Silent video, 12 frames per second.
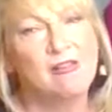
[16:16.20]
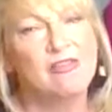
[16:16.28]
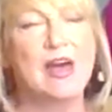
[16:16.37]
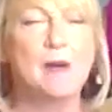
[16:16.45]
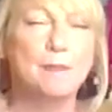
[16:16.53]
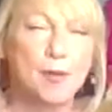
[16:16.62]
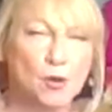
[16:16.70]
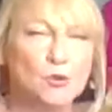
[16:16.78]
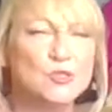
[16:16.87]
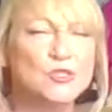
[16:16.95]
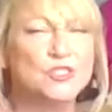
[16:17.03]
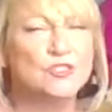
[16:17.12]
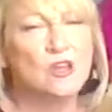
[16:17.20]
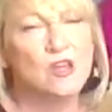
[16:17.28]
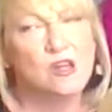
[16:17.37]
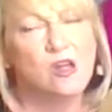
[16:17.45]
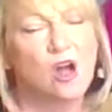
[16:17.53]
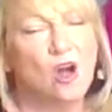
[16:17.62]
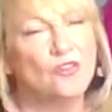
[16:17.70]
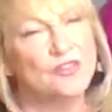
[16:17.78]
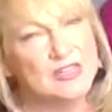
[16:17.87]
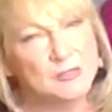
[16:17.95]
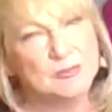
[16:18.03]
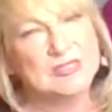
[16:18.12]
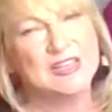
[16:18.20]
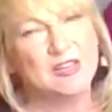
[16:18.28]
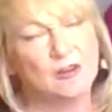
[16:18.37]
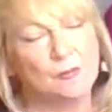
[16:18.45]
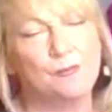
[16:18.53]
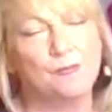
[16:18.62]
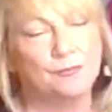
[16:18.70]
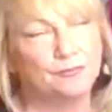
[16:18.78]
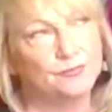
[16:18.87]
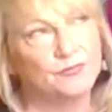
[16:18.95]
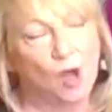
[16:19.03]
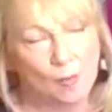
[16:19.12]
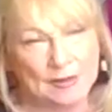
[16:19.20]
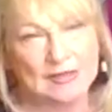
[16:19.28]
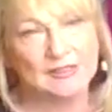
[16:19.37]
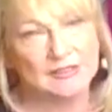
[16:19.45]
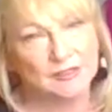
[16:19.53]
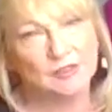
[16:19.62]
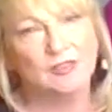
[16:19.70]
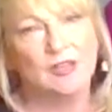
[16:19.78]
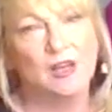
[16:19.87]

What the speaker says: that posts on this particular topic,